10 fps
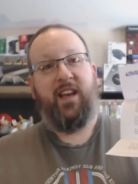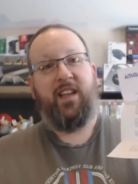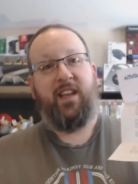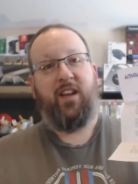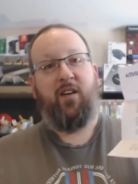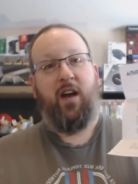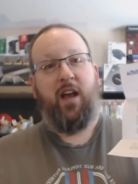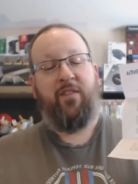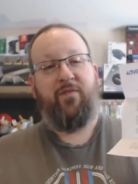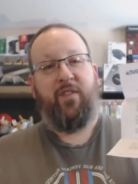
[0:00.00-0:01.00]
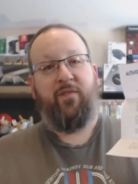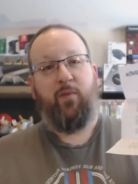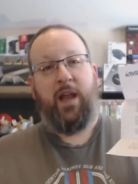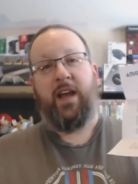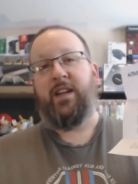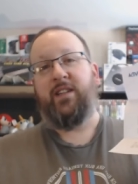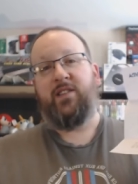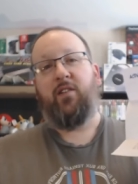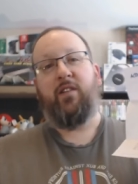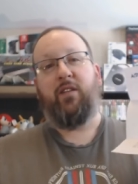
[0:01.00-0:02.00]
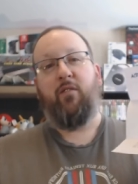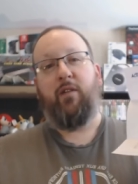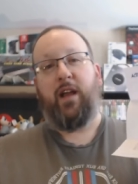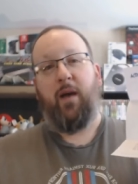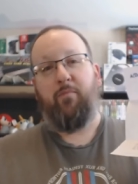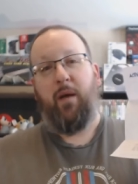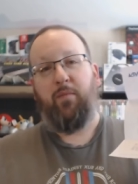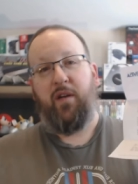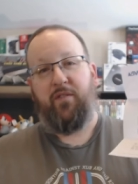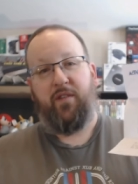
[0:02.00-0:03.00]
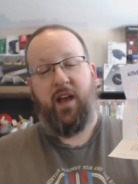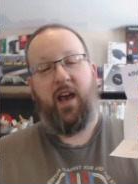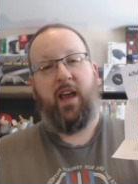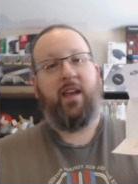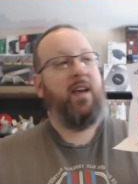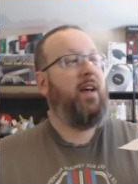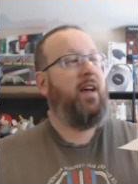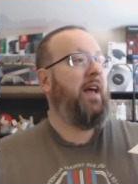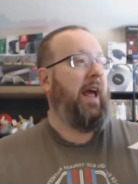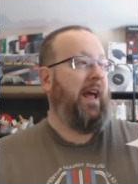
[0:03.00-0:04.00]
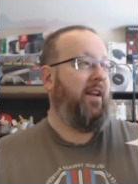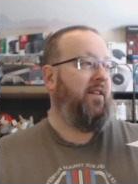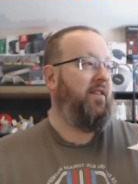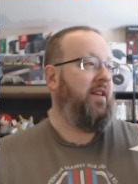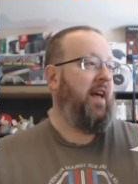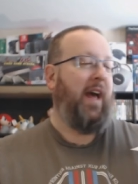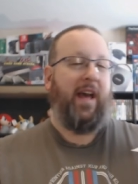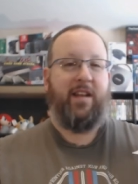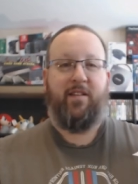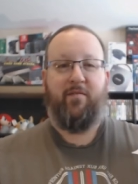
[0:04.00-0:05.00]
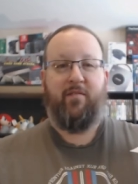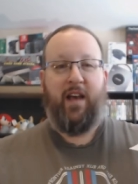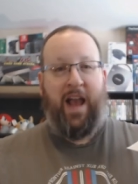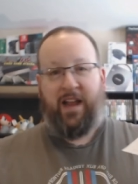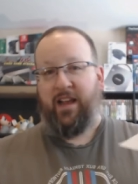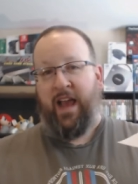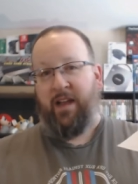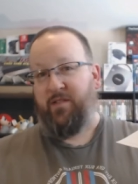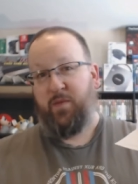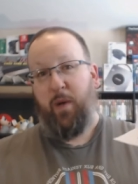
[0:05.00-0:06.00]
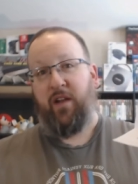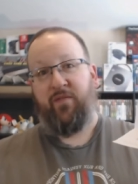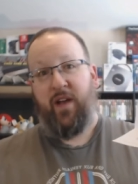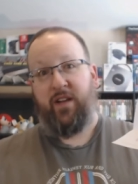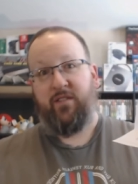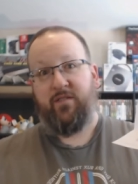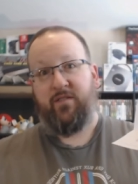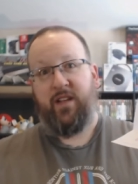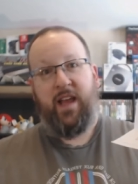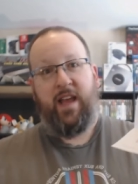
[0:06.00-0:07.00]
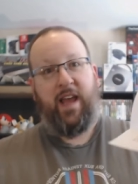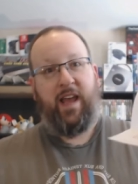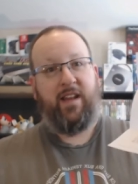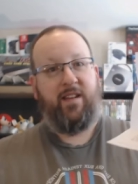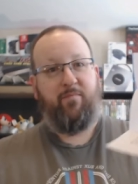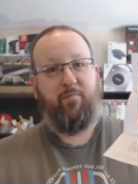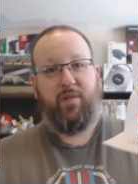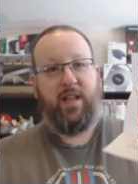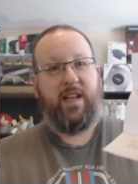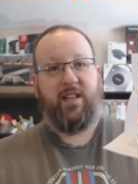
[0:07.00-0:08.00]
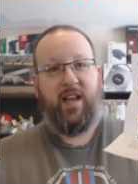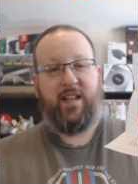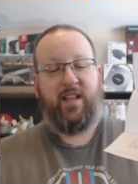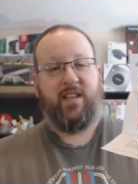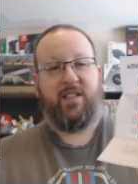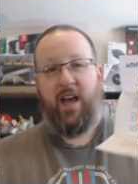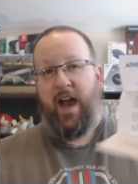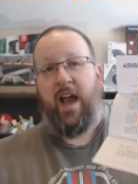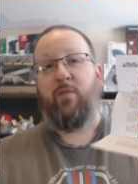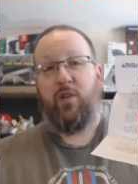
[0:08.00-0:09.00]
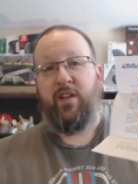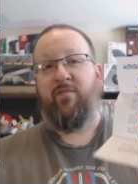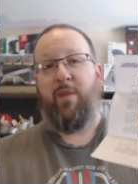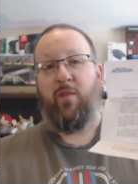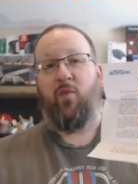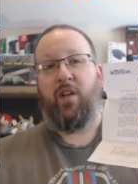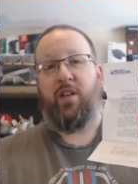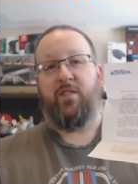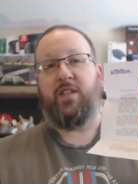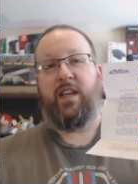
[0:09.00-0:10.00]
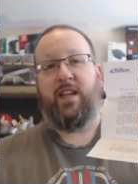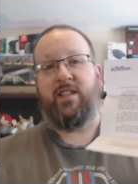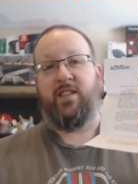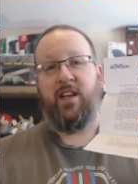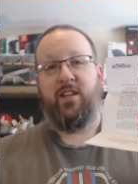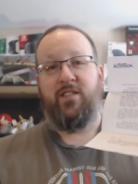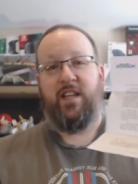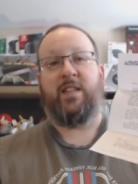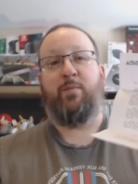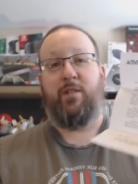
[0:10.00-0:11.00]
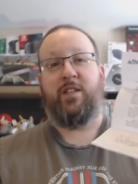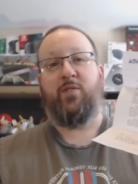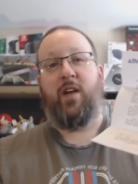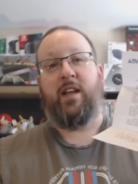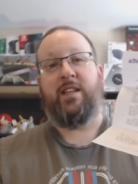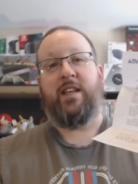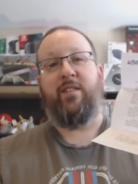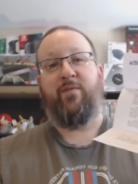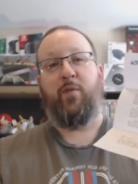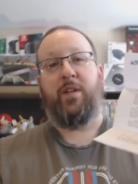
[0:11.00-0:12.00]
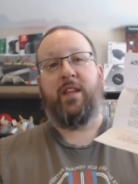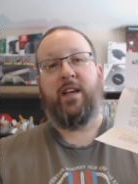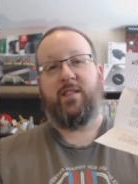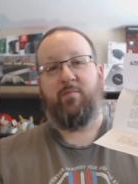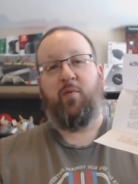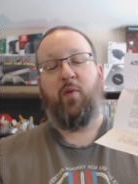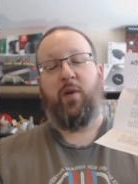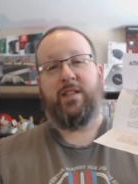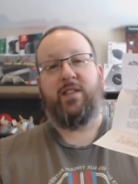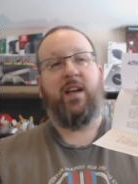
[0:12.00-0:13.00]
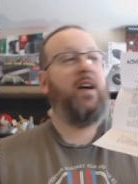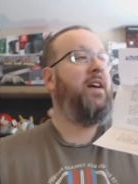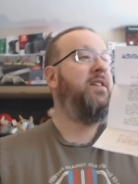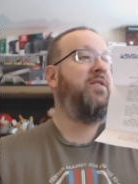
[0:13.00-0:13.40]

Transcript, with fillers: You know, if, if we had an Atari growing up, my brother and I, and had had Spider Fighter and played it like this, I would have been one of those kids desperately trying to get 40,000 points so that